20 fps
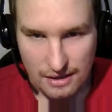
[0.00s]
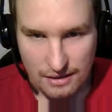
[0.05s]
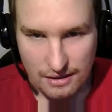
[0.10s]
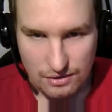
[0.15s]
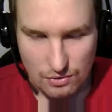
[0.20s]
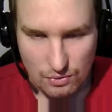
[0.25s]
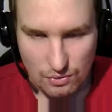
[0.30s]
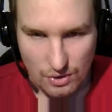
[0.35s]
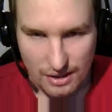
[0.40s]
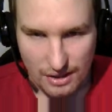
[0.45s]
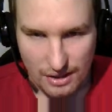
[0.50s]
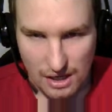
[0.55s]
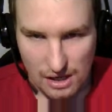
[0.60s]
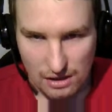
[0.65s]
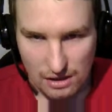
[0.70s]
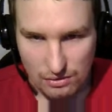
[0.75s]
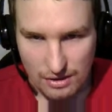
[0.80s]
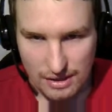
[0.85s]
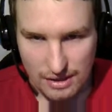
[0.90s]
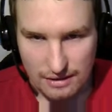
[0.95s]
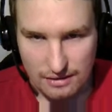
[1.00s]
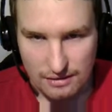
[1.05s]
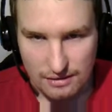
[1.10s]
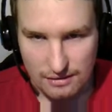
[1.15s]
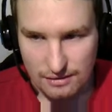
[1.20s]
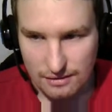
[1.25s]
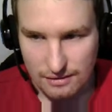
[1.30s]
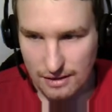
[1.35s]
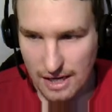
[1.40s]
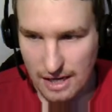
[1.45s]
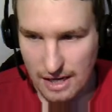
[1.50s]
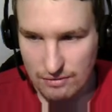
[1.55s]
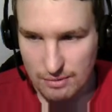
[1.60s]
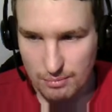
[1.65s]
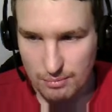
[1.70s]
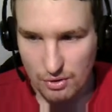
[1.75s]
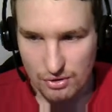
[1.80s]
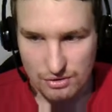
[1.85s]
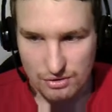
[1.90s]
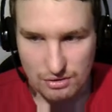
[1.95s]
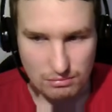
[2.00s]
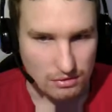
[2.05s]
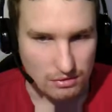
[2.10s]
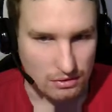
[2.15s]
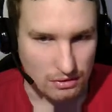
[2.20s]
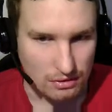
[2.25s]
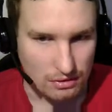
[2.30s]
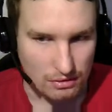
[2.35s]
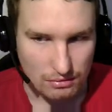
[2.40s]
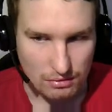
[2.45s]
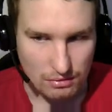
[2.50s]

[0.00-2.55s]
So I calculated every possible